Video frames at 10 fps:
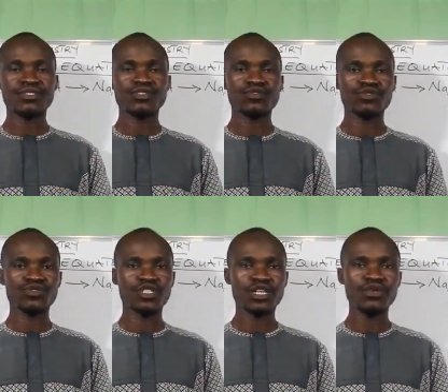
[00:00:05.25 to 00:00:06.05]
So
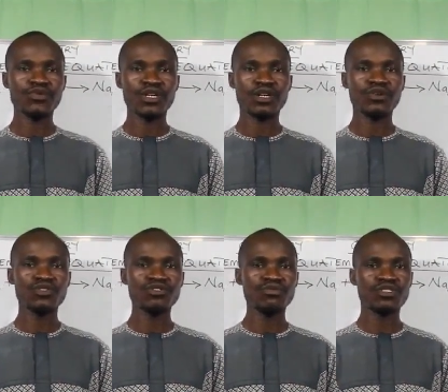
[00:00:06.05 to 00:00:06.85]
today we are
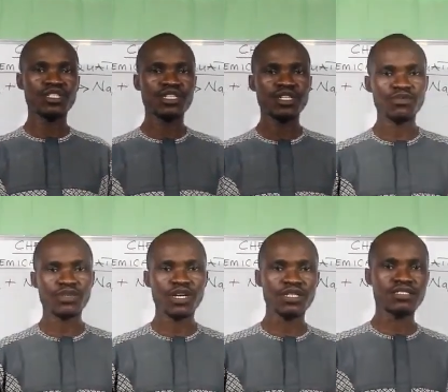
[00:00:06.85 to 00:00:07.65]
going to be taking a
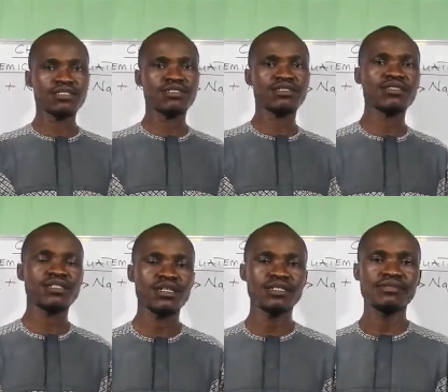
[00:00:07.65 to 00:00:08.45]
look at
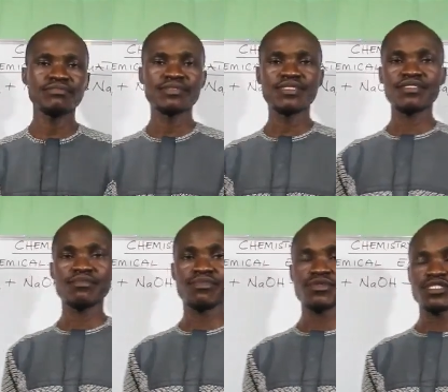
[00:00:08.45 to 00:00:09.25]
this
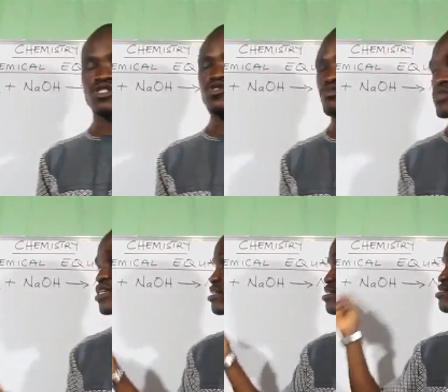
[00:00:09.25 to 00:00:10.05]
important
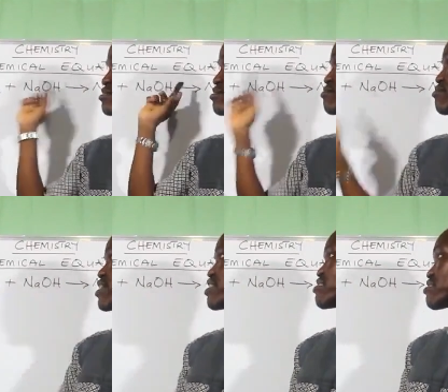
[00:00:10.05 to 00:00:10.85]
topic,
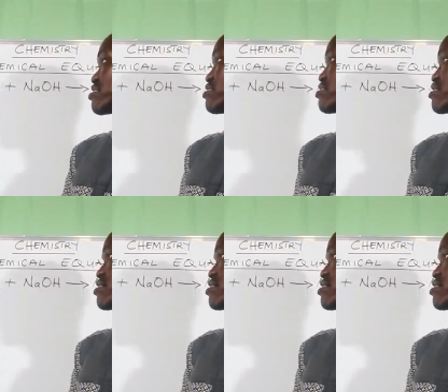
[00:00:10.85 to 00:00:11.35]
balancing